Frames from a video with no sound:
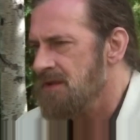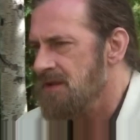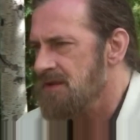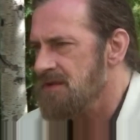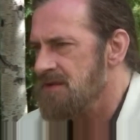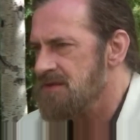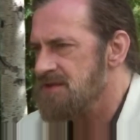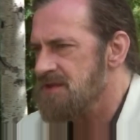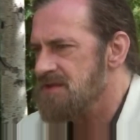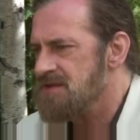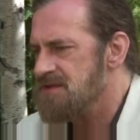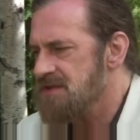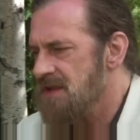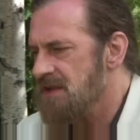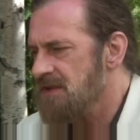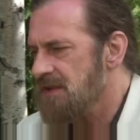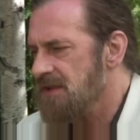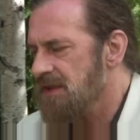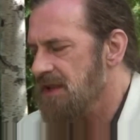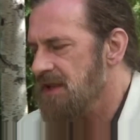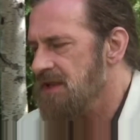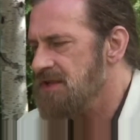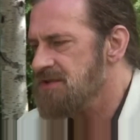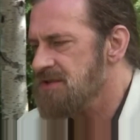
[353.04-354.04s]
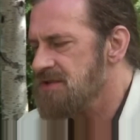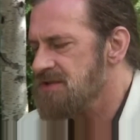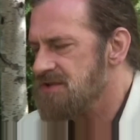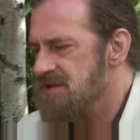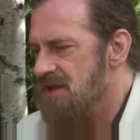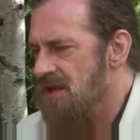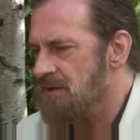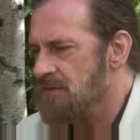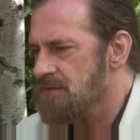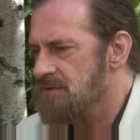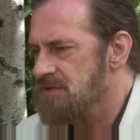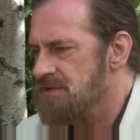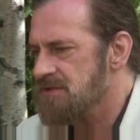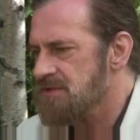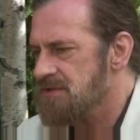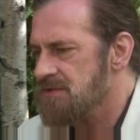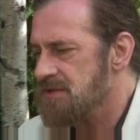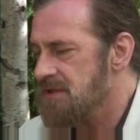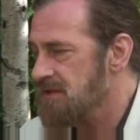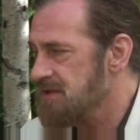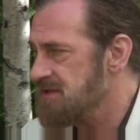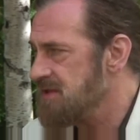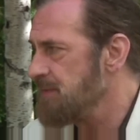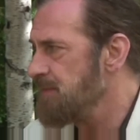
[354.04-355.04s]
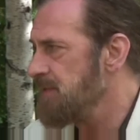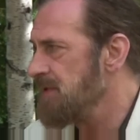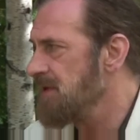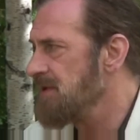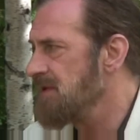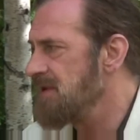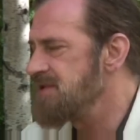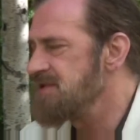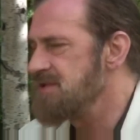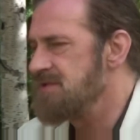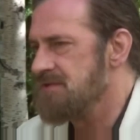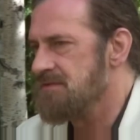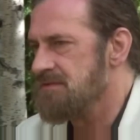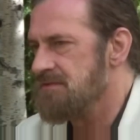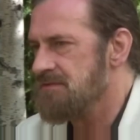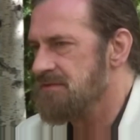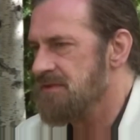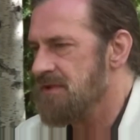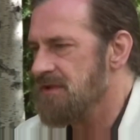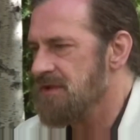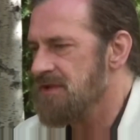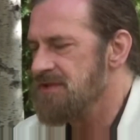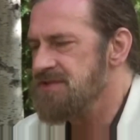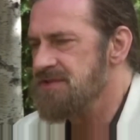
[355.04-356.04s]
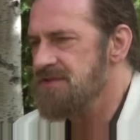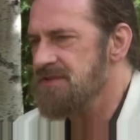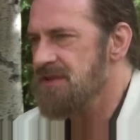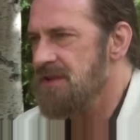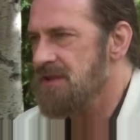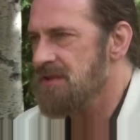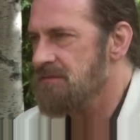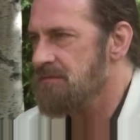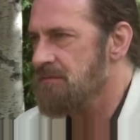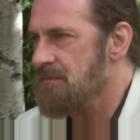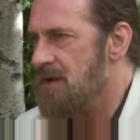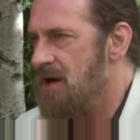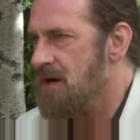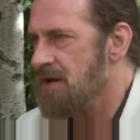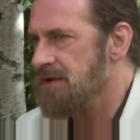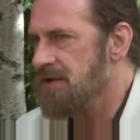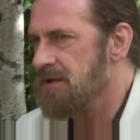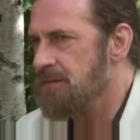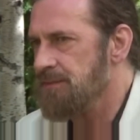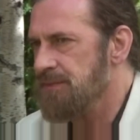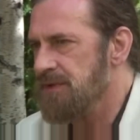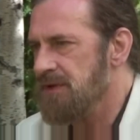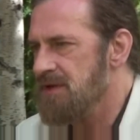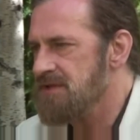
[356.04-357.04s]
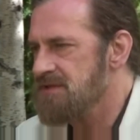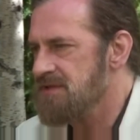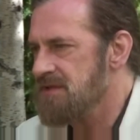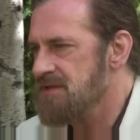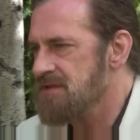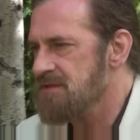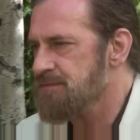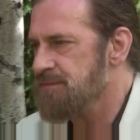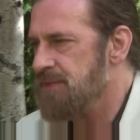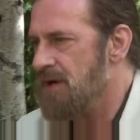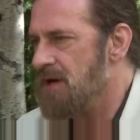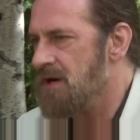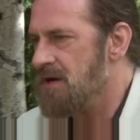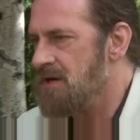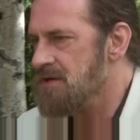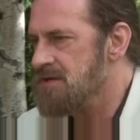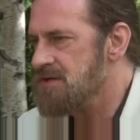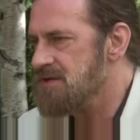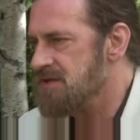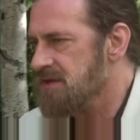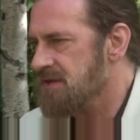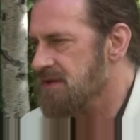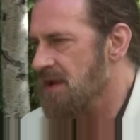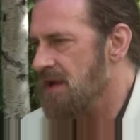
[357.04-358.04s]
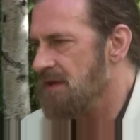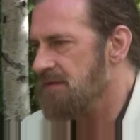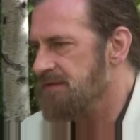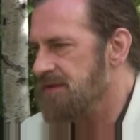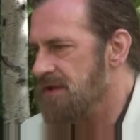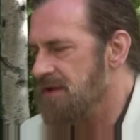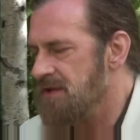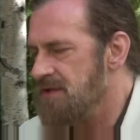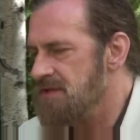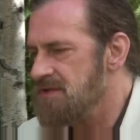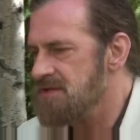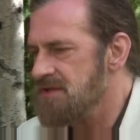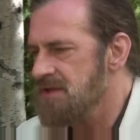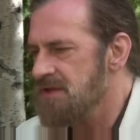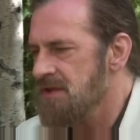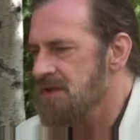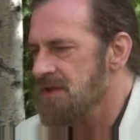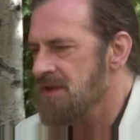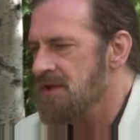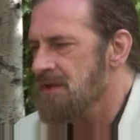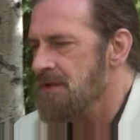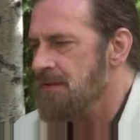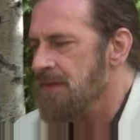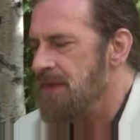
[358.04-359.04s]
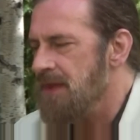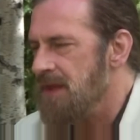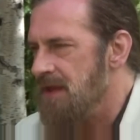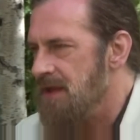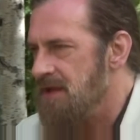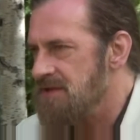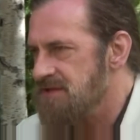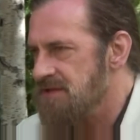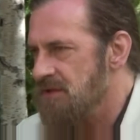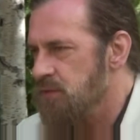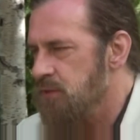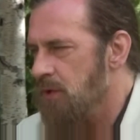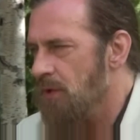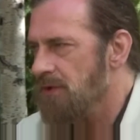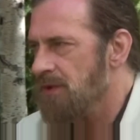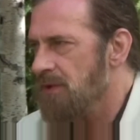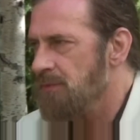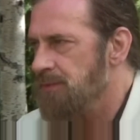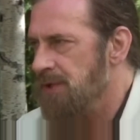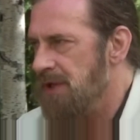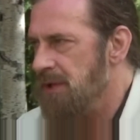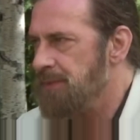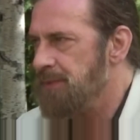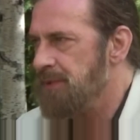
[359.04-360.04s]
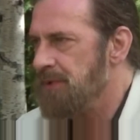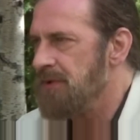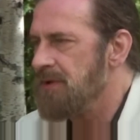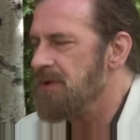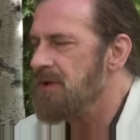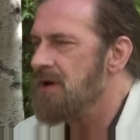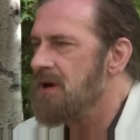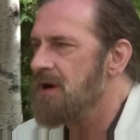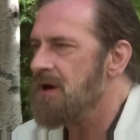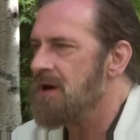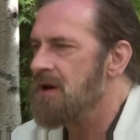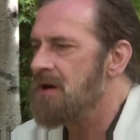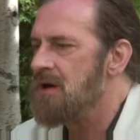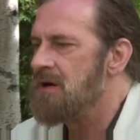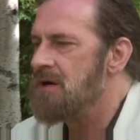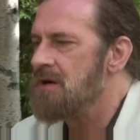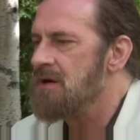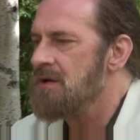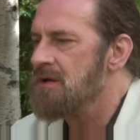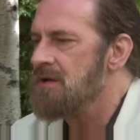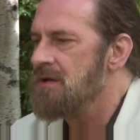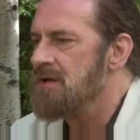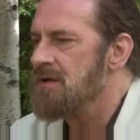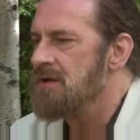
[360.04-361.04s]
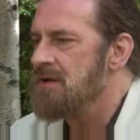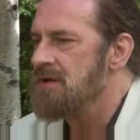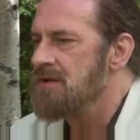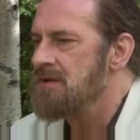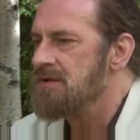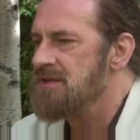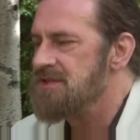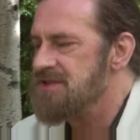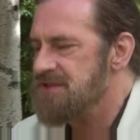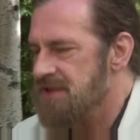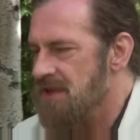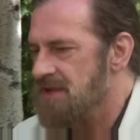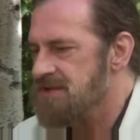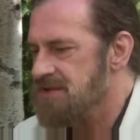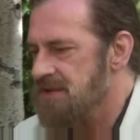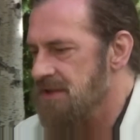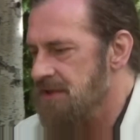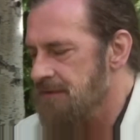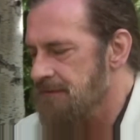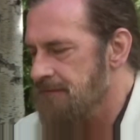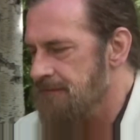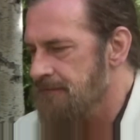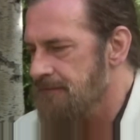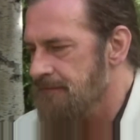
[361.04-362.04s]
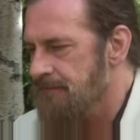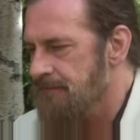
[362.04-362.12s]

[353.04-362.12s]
is sending agents out to simply listen. To listen in marketplaces, bars, cafes, as to what the people are discussing.